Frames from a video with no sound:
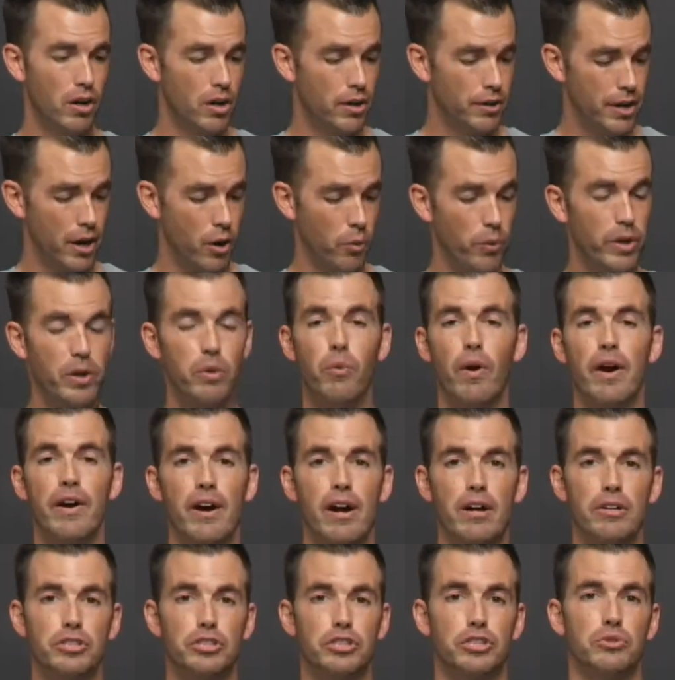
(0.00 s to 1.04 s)
Now we wear
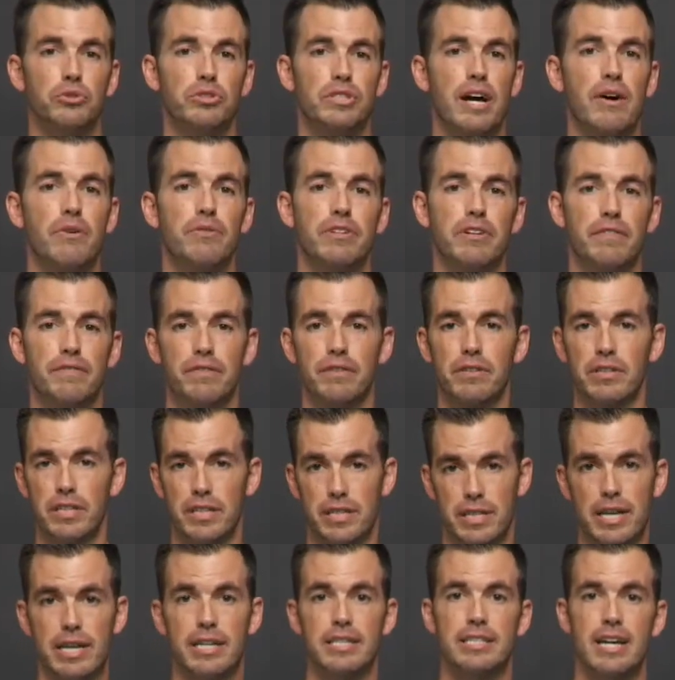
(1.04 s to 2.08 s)
our shoes out differently
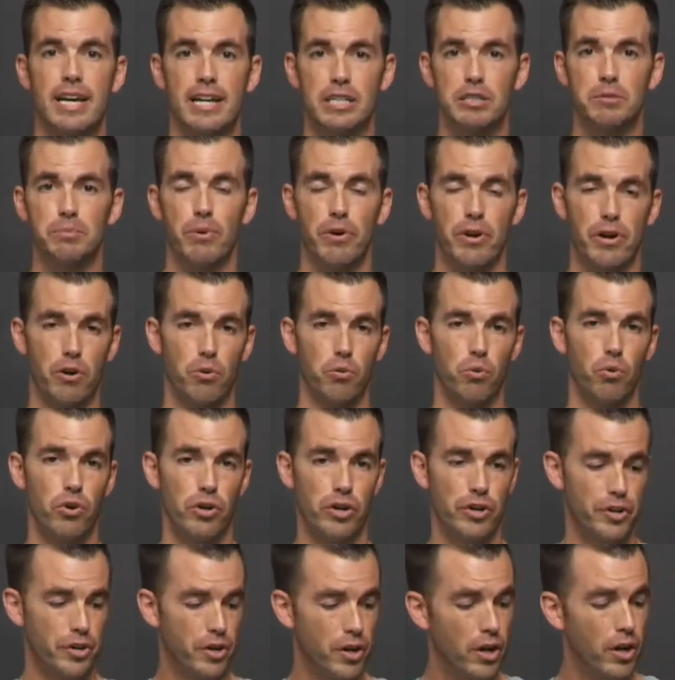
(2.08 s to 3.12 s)
than a tennis player
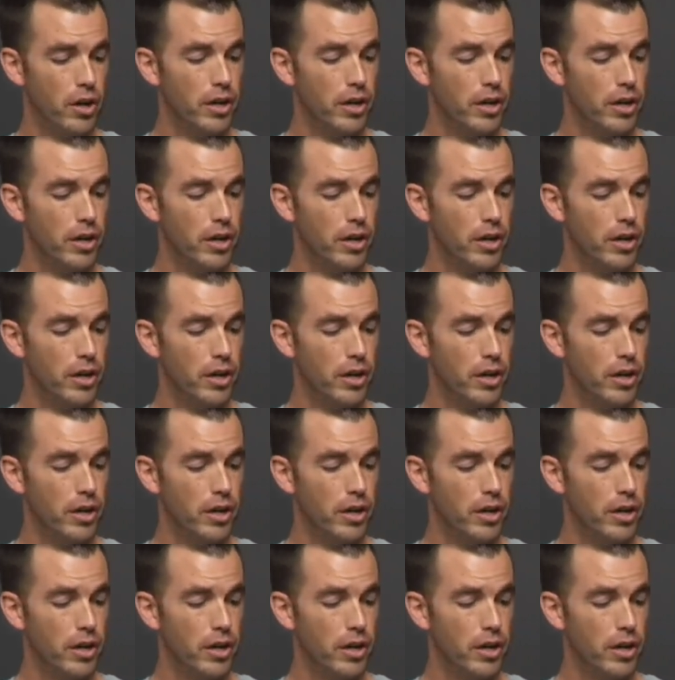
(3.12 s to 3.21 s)
would.